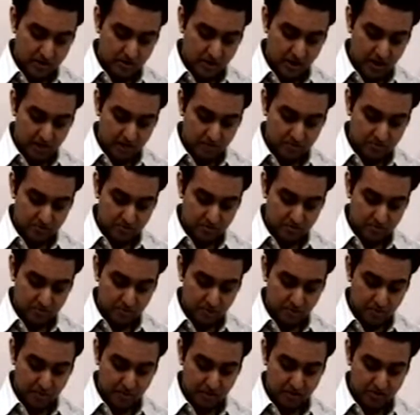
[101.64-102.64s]
games
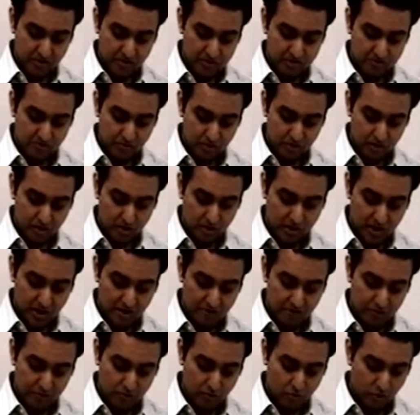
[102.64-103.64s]
prepares us for a
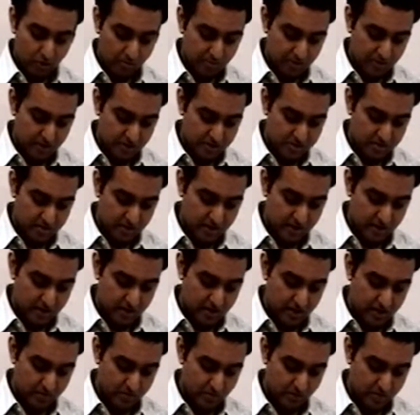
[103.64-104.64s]
life of cooperation
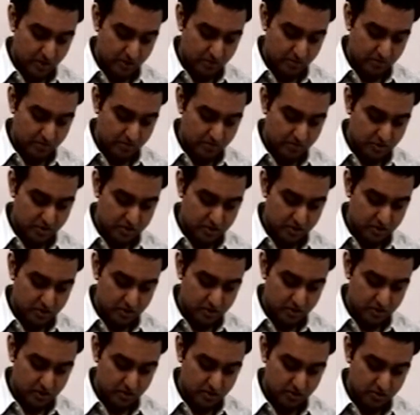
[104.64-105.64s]
and teamwork, which in
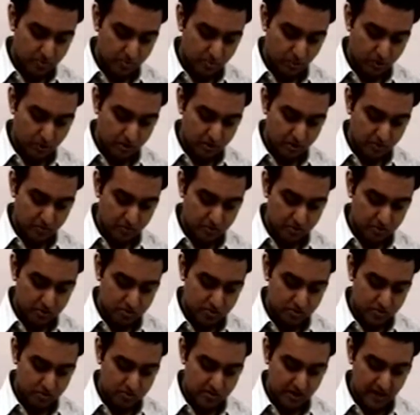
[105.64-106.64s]
turn is important for
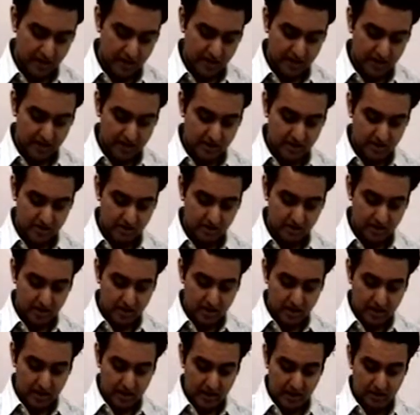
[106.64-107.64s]
the society and it
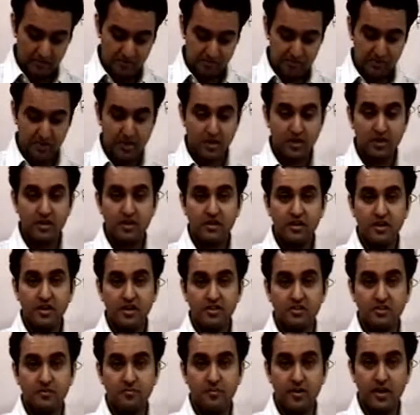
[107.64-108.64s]
helps in
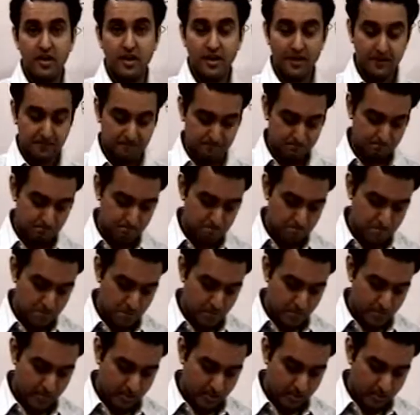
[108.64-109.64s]
nation building.
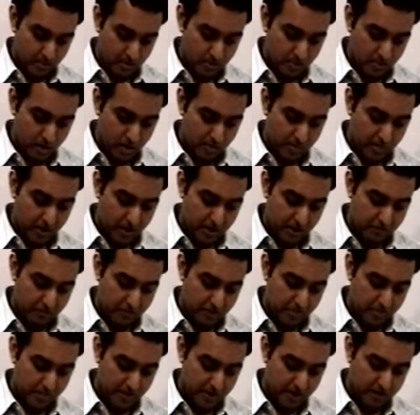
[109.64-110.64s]
Apart
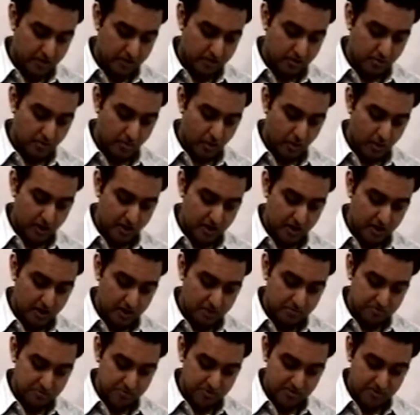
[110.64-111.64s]
from making the body,
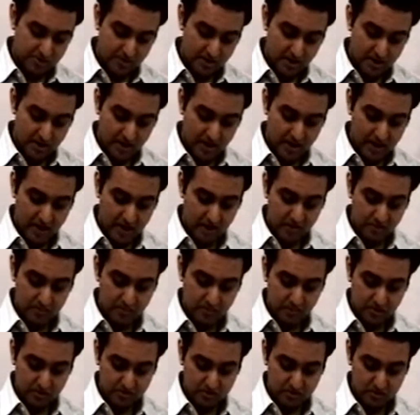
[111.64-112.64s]
limbs,
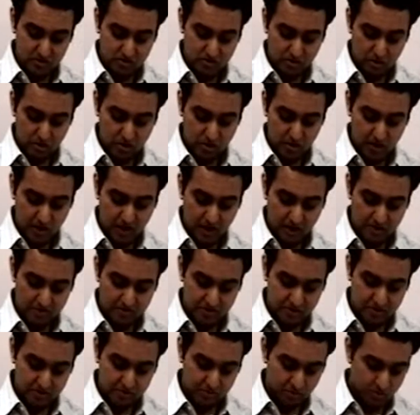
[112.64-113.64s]
and muscles strong,
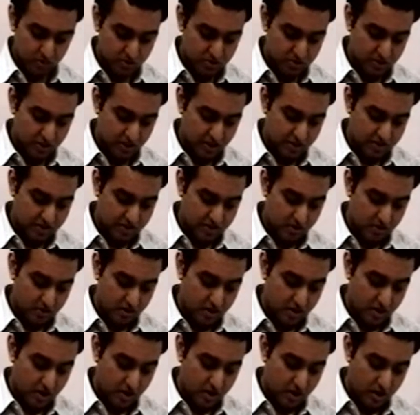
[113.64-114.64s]
games and sports teach
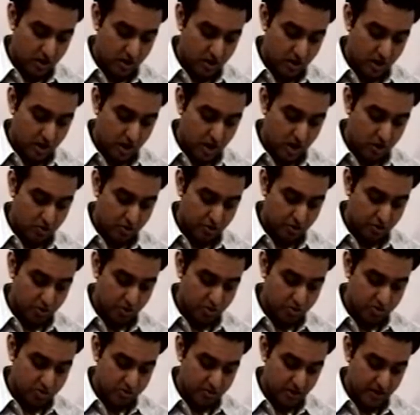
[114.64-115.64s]
how to
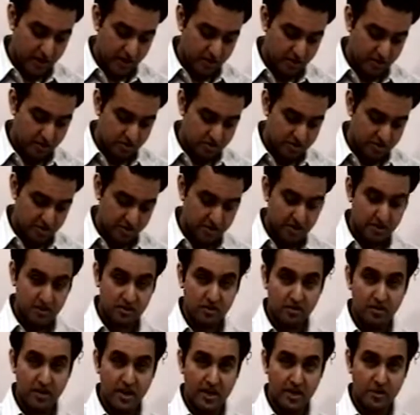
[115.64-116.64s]
use energy
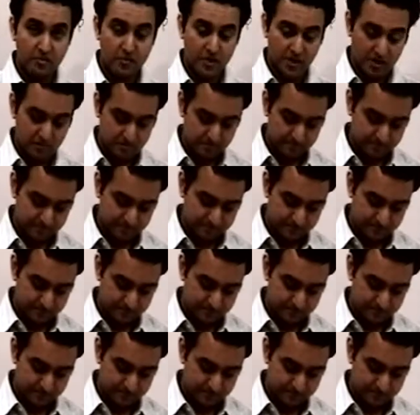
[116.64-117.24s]
in the right way.